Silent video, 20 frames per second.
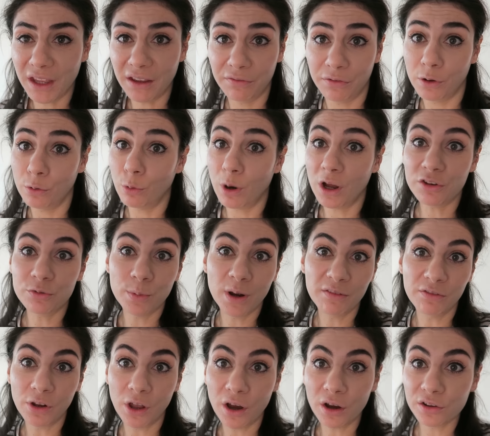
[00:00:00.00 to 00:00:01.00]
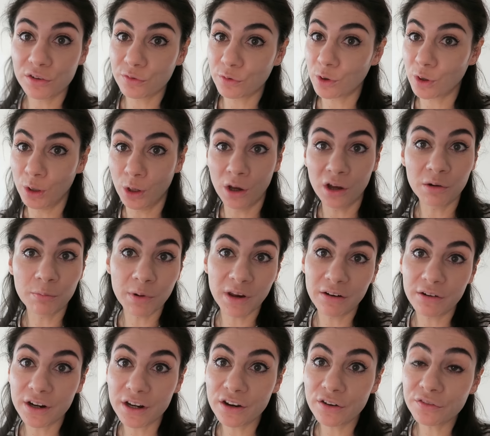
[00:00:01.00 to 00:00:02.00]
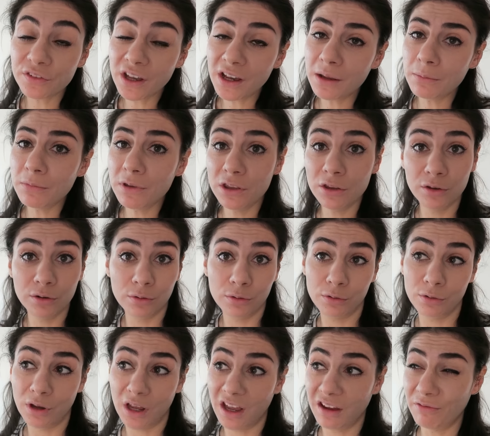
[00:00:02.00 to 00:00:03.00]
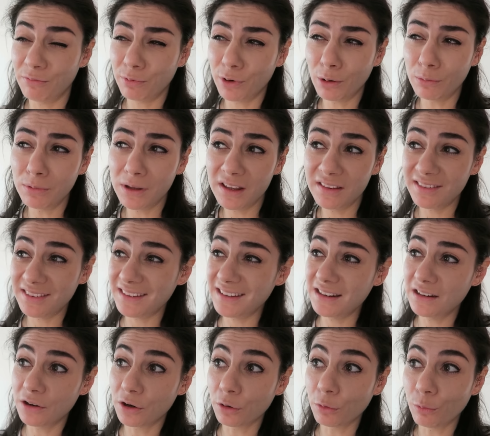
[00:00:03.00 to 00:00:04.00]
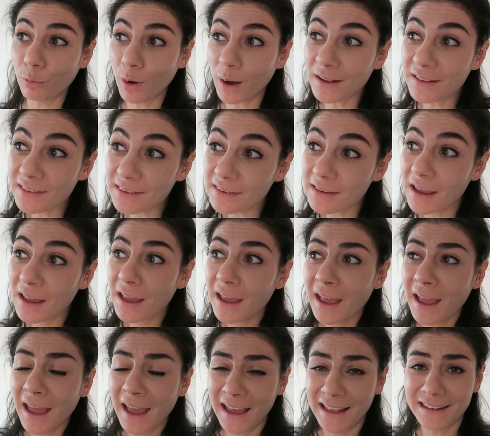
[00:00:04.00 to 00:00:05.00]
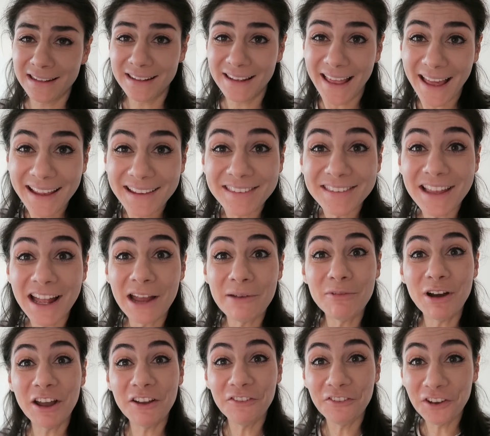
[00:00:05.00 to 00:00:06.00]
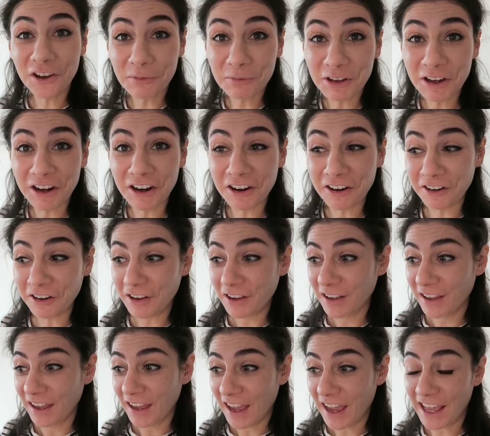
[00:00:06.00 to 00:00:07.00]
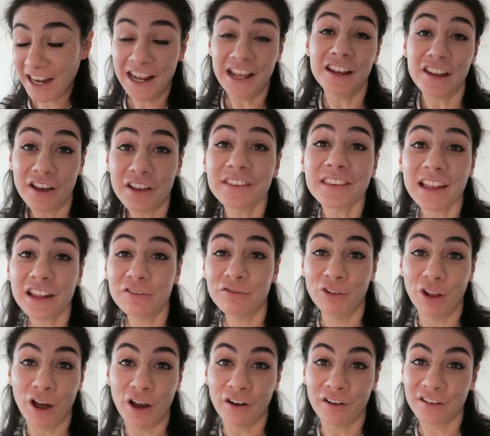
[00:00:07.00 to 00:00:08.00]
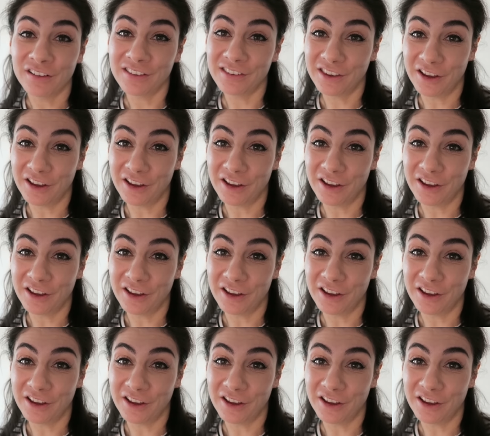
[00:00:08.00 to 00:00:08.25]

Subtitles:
If you watch my vlogs for a longer period of time, you have probably seen her once. And the last time I filmed her, and I lost that vlog.